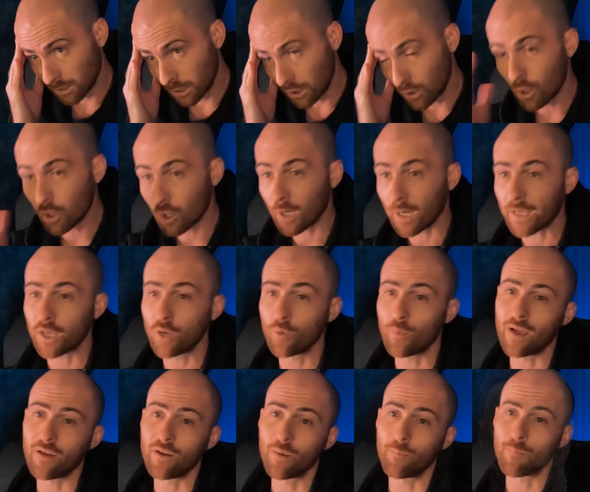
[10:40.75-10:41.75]
You look like you're
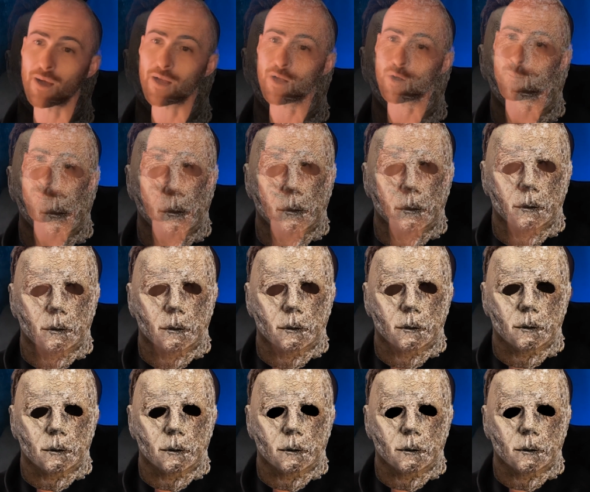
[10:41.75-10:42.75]
wearing a Michael Myers
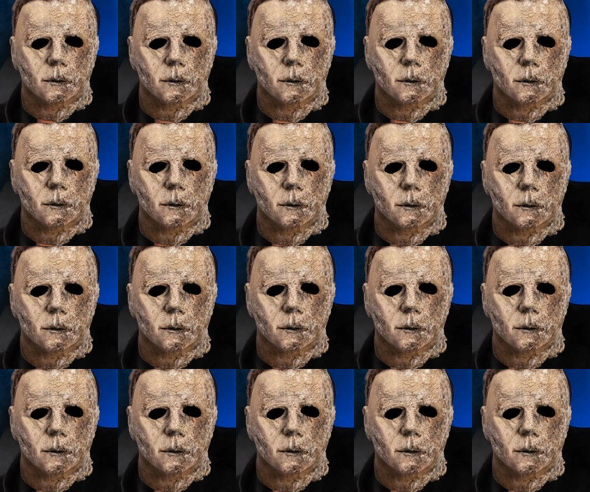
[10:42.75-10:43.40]
Halloween mask there.